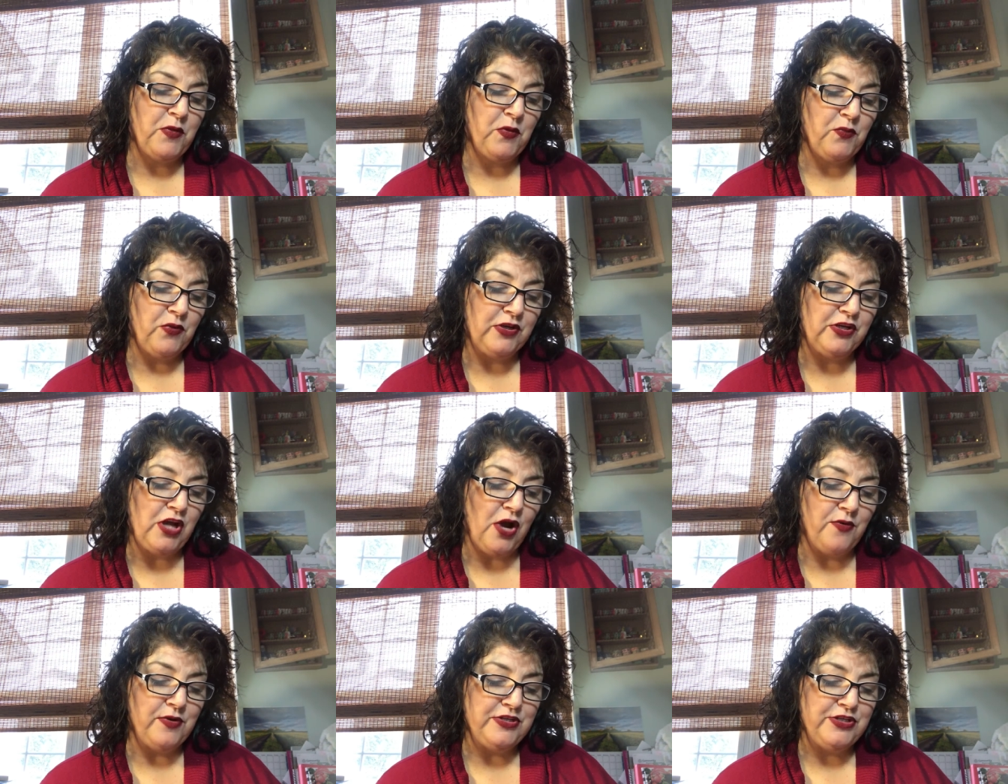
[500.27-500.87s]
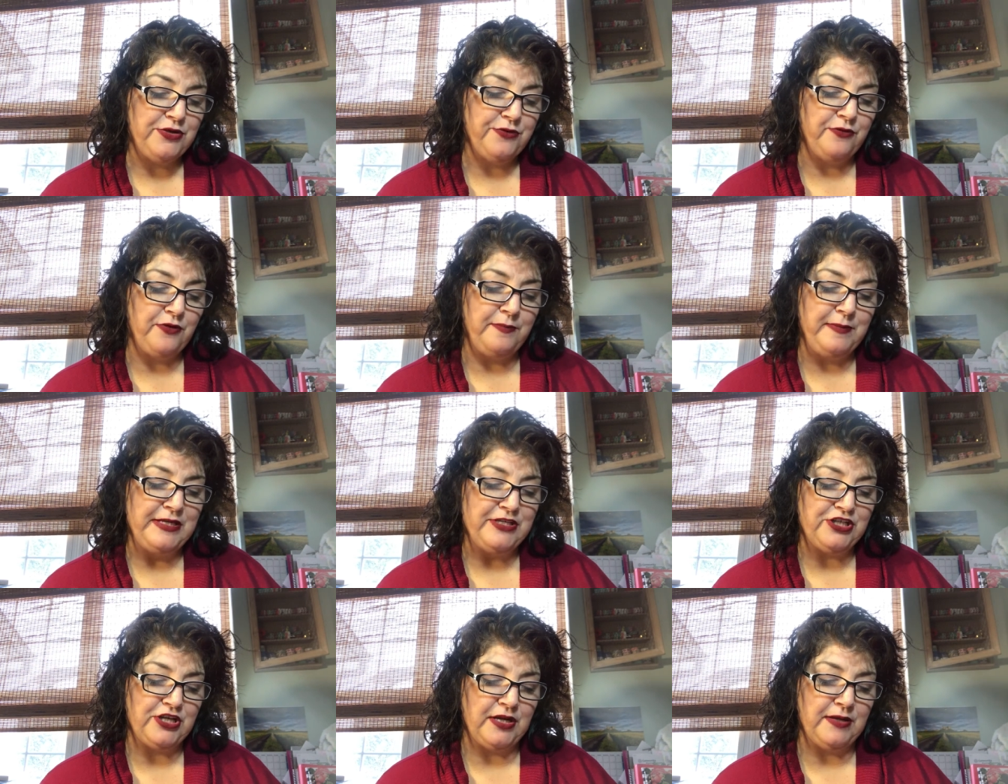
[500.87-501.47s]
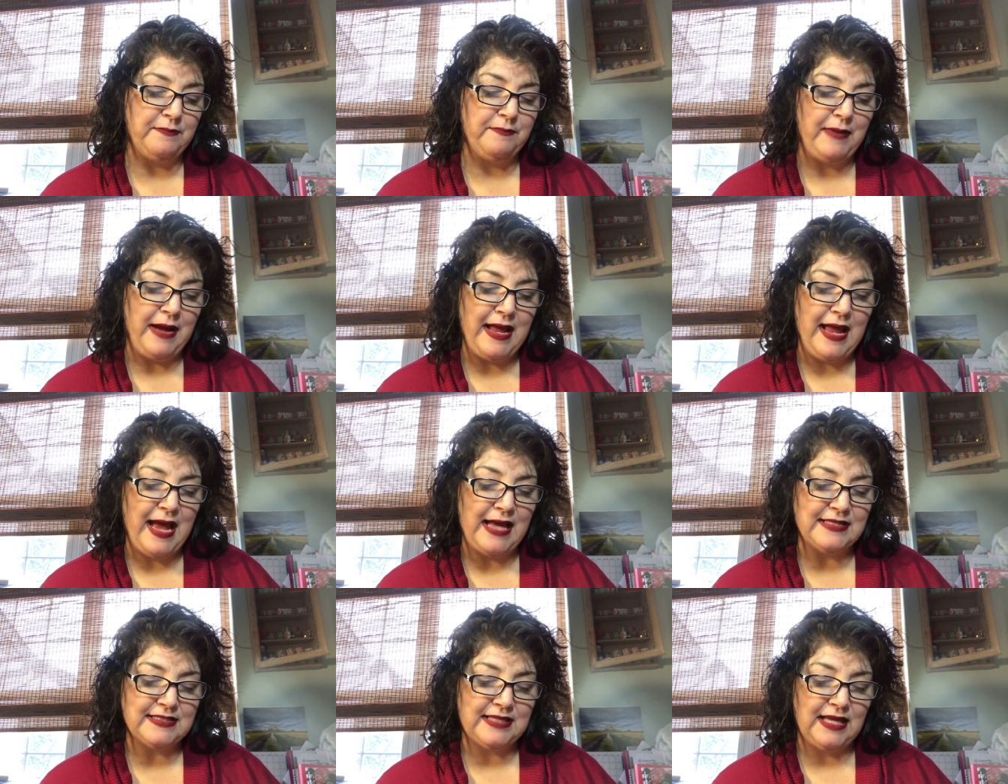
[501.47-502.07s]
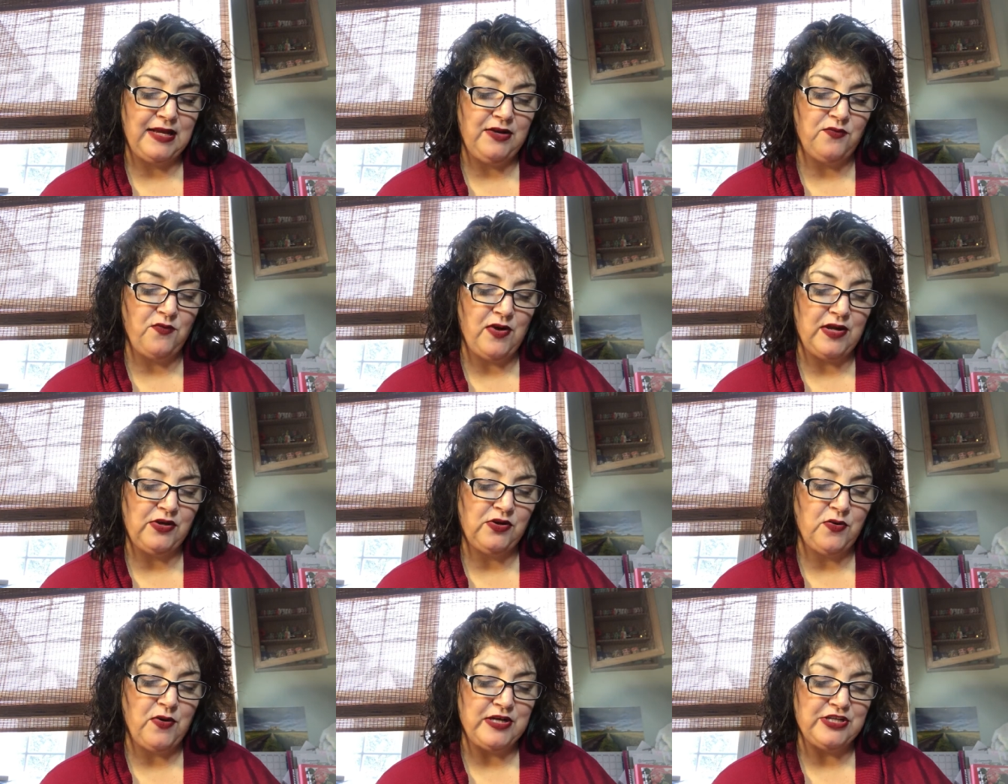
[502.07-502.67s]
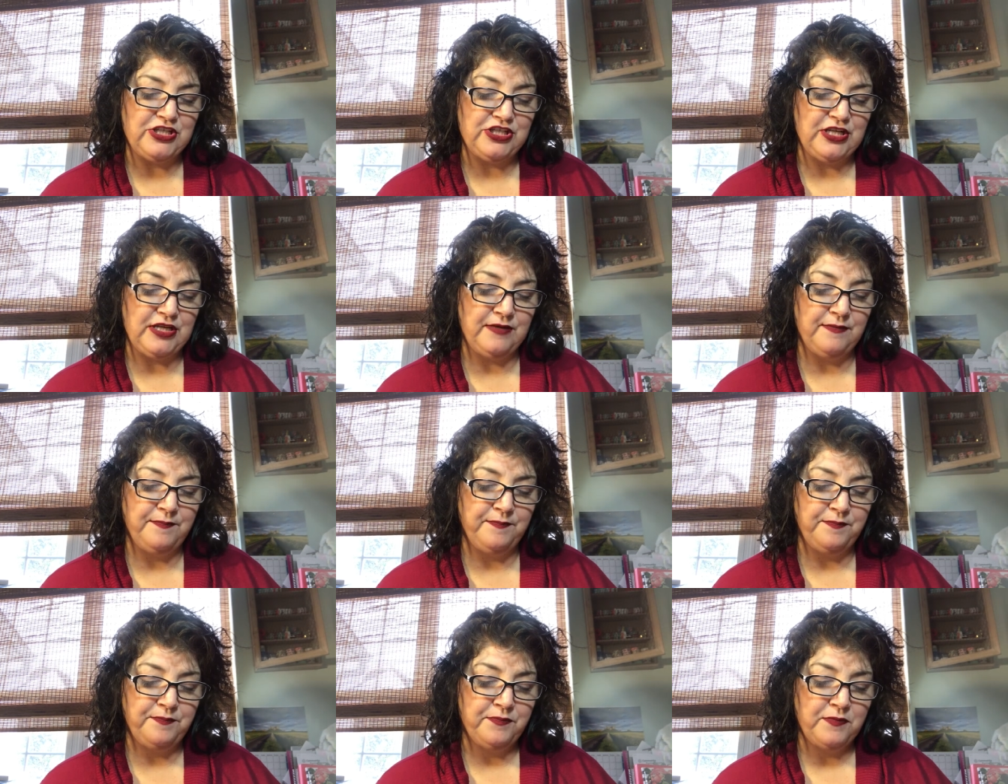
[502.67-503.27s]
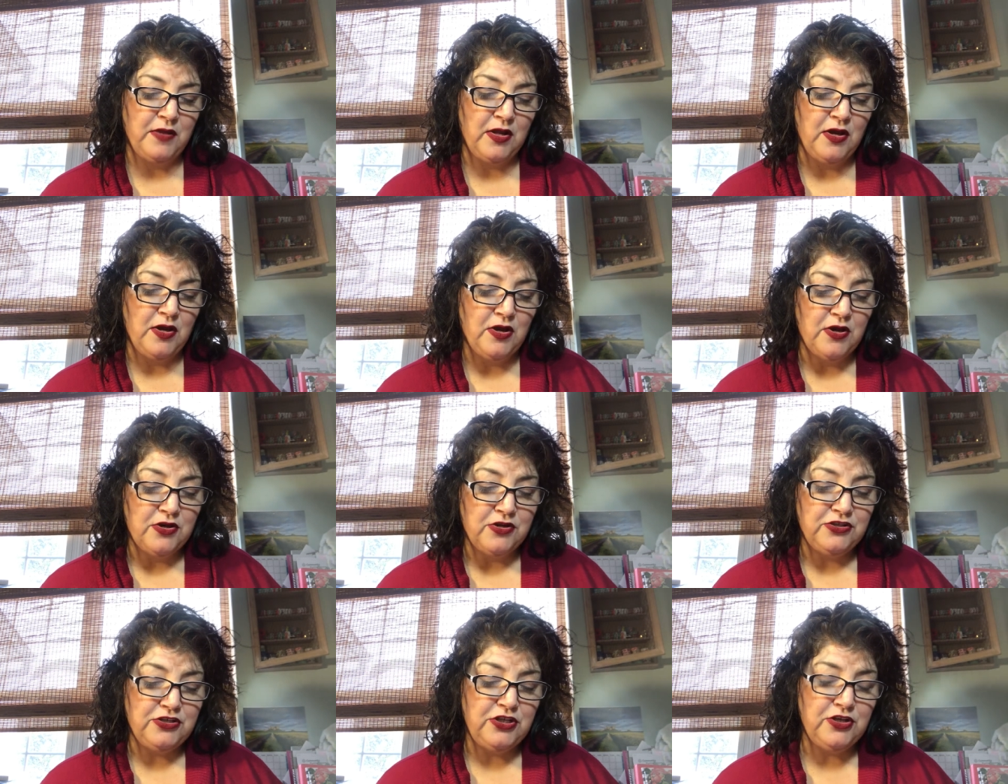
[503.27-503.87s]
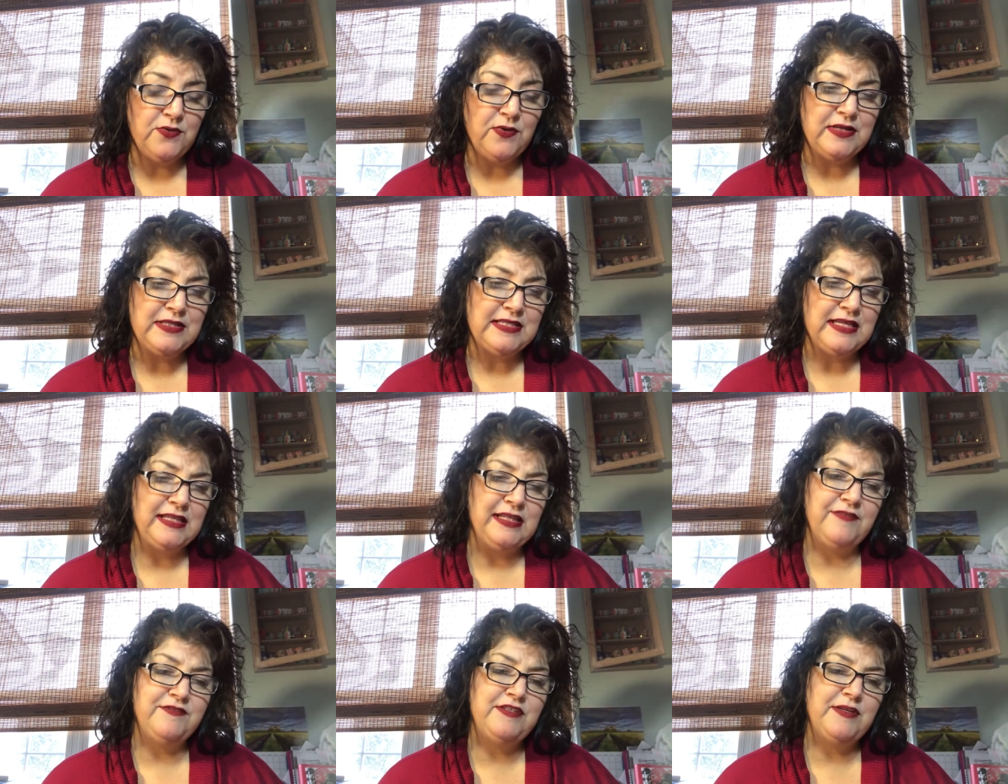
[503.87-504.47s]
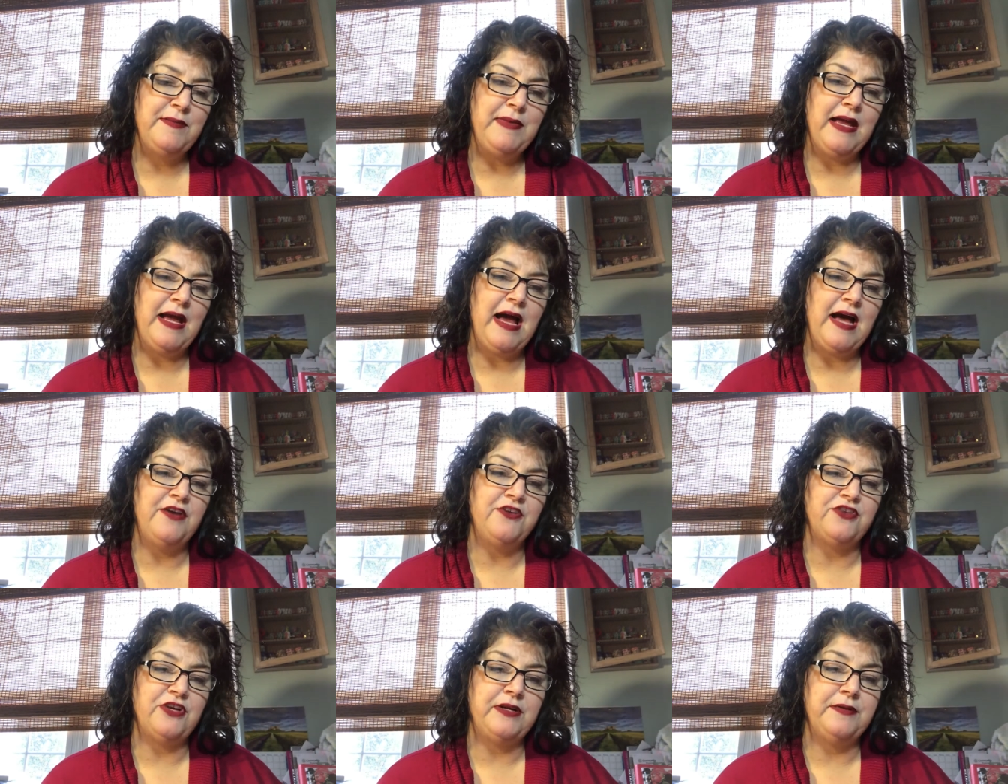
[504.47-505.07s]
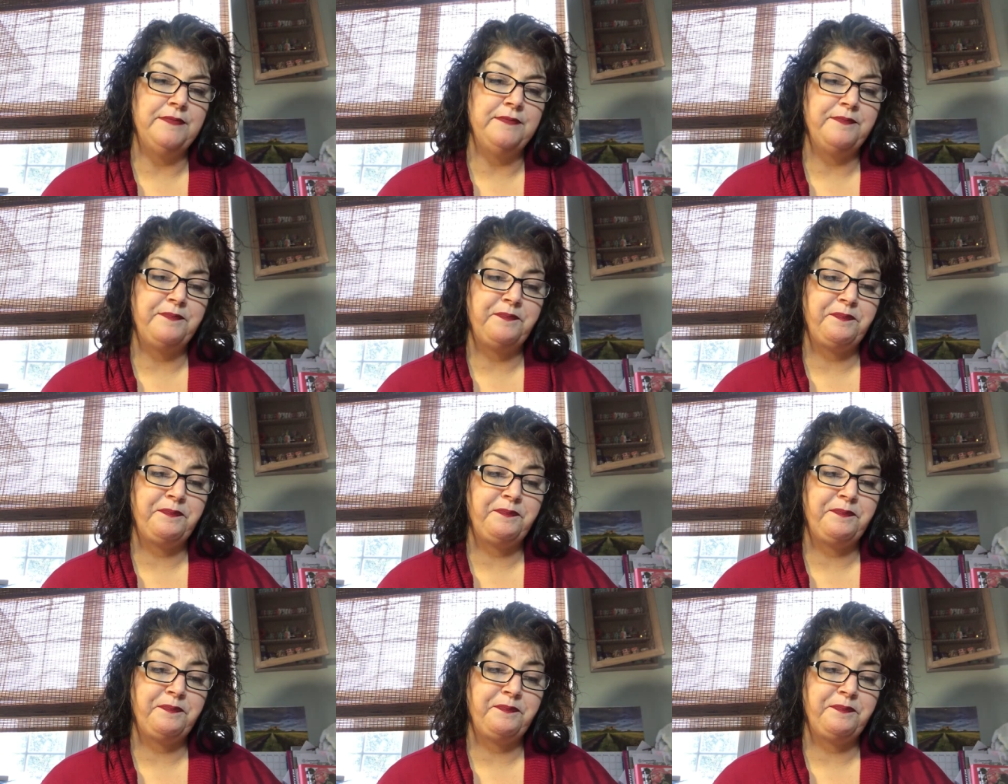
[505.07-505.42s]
would go into remission by asking one question Do you want to live to be 100?